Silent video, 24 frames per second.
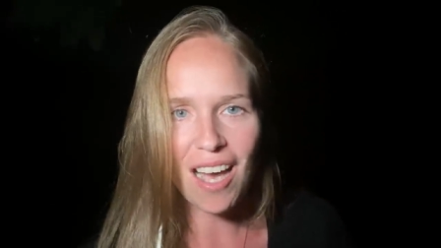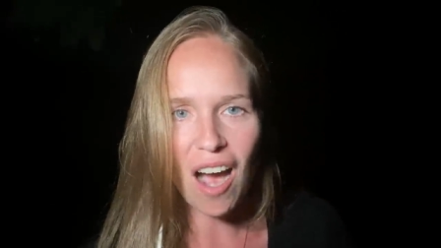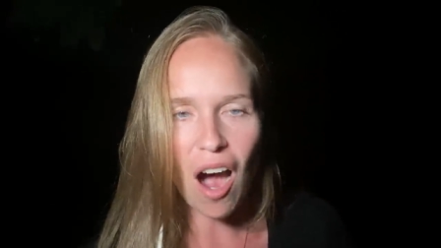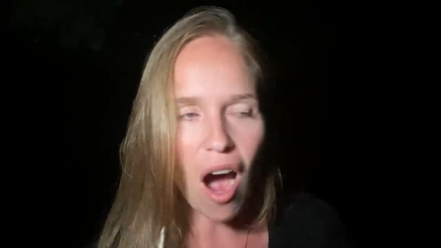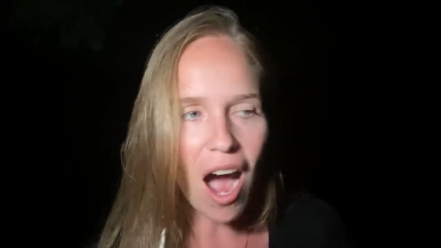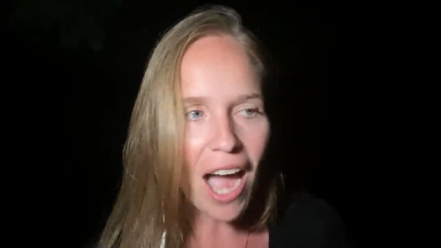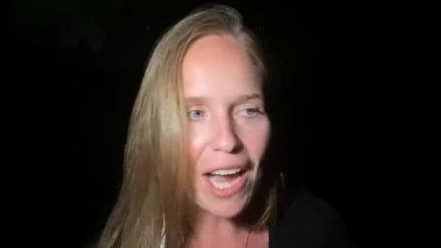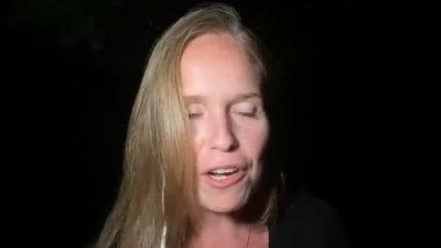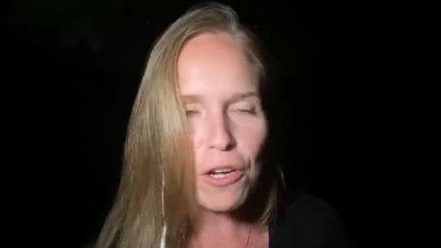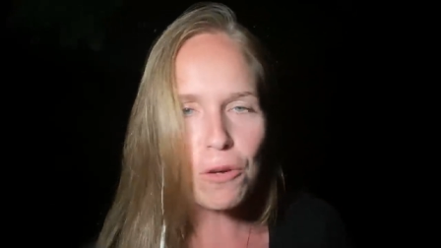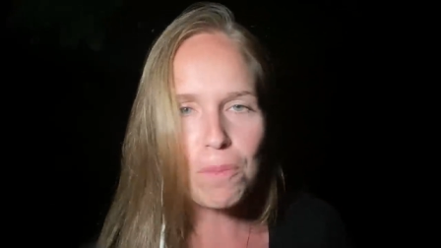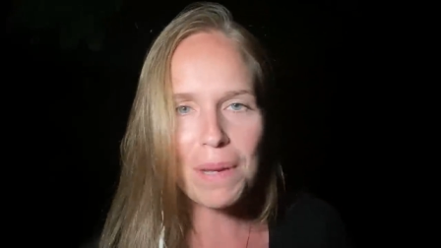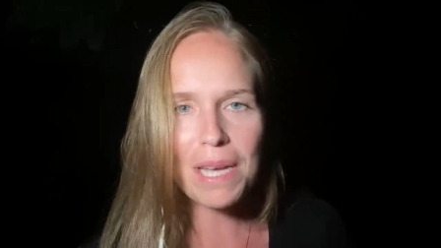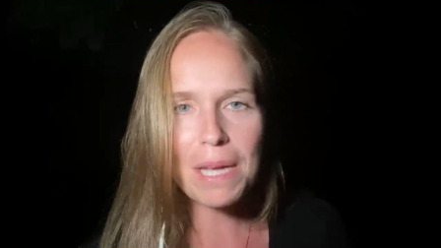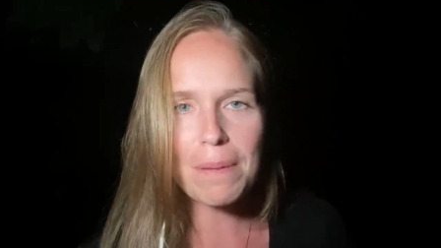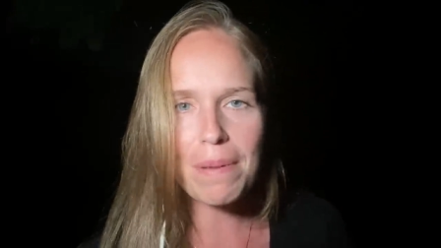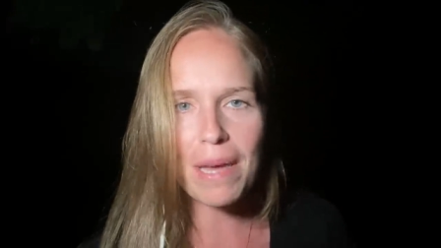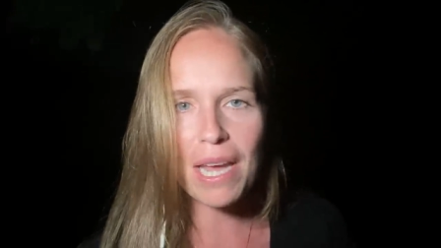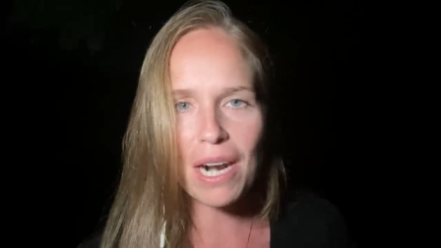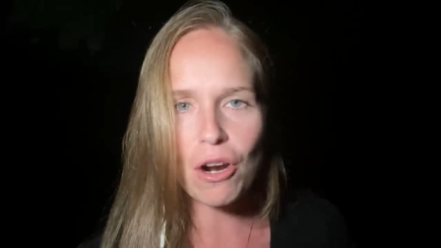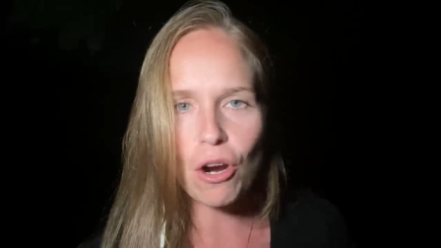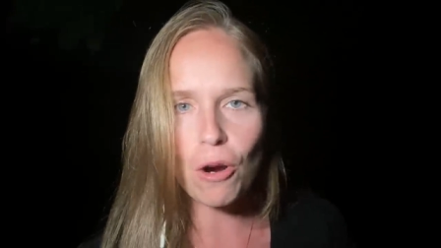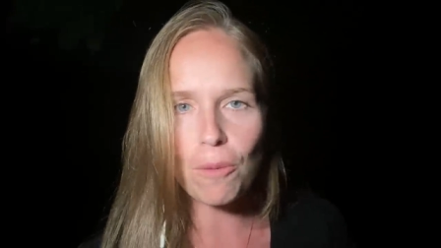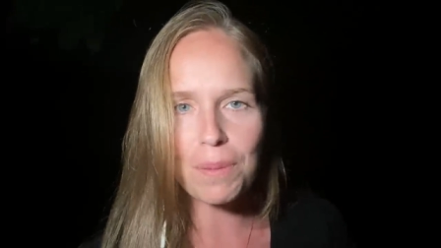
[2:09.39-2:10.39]
I could be a
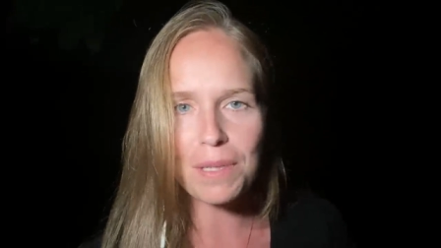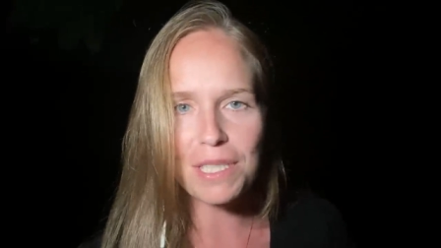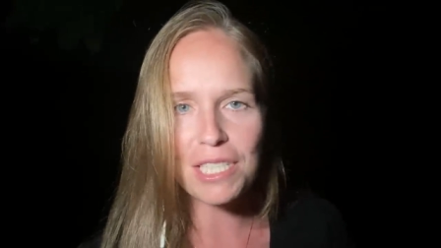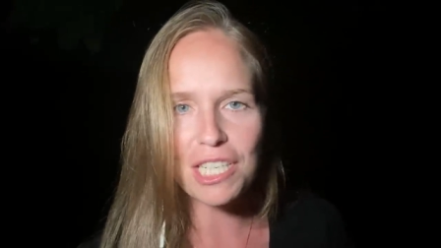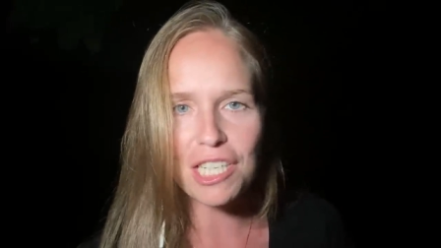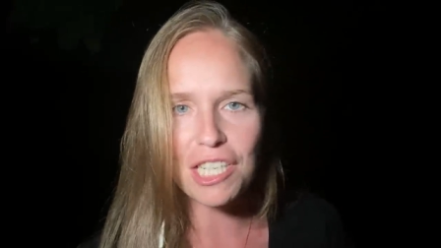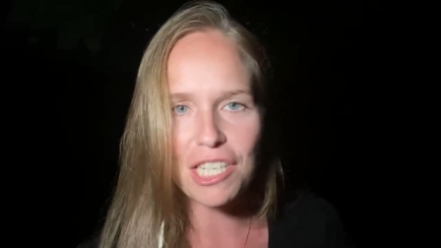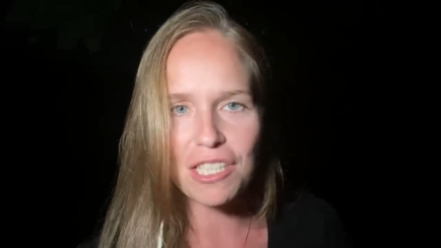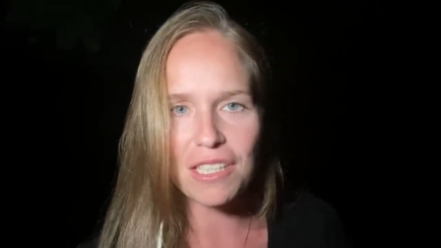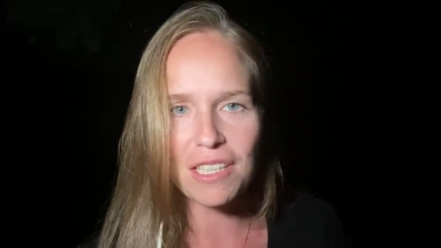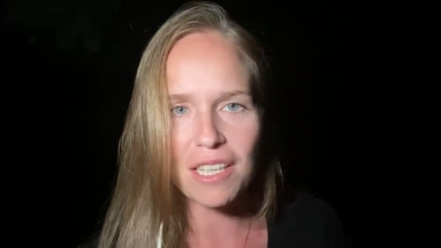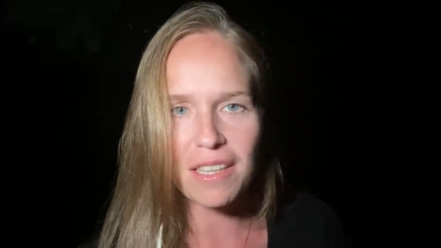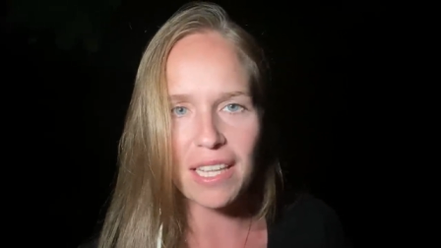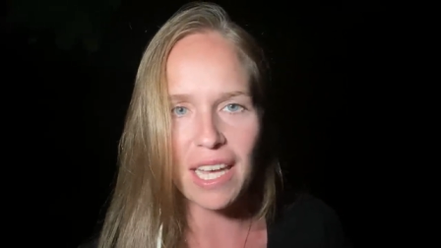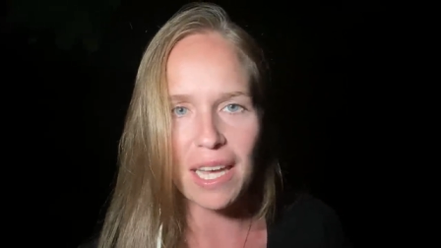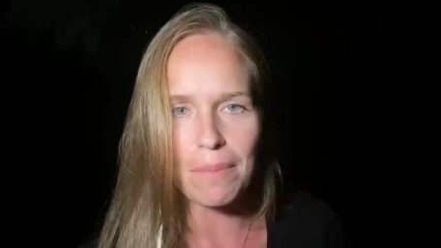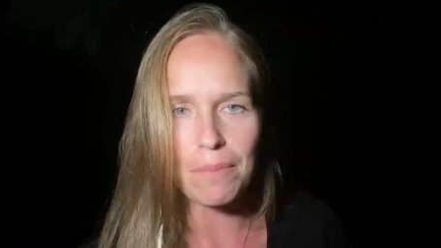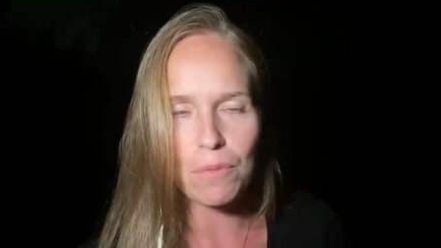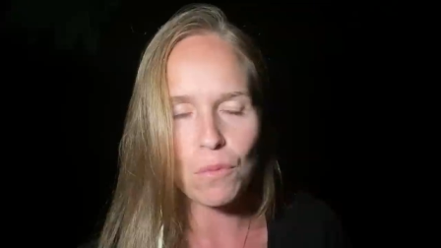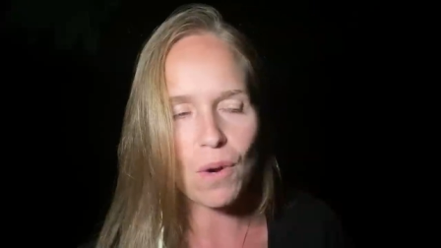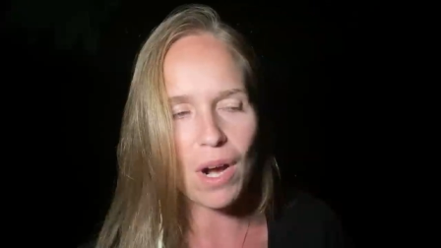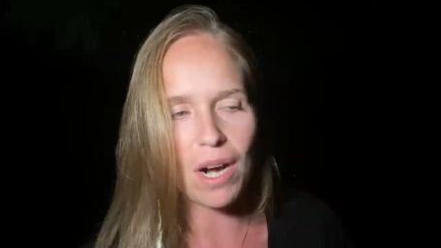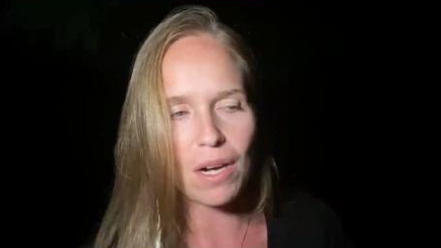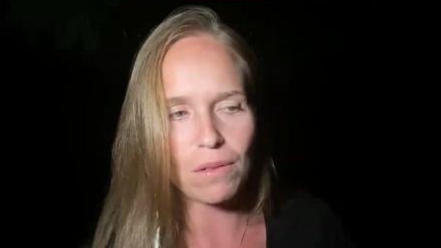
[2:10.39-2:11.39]
better opposition than them.
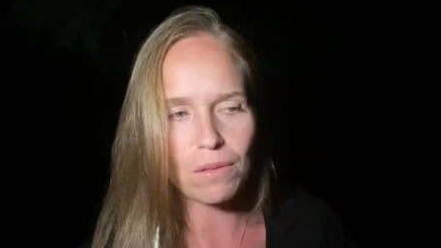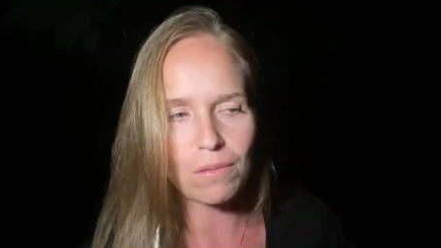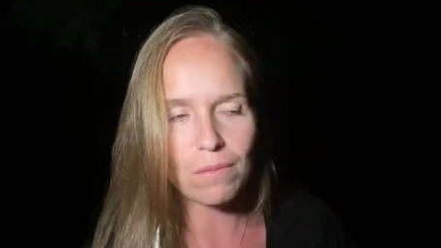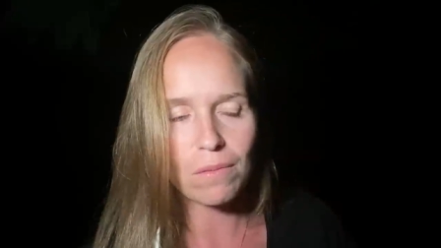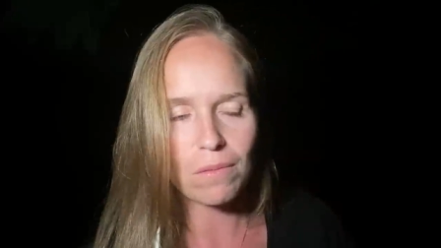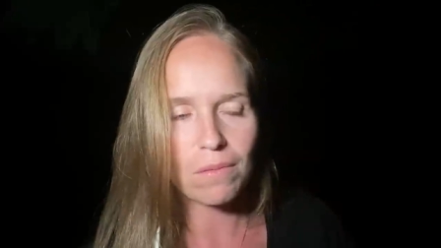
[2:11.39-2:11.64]
Well,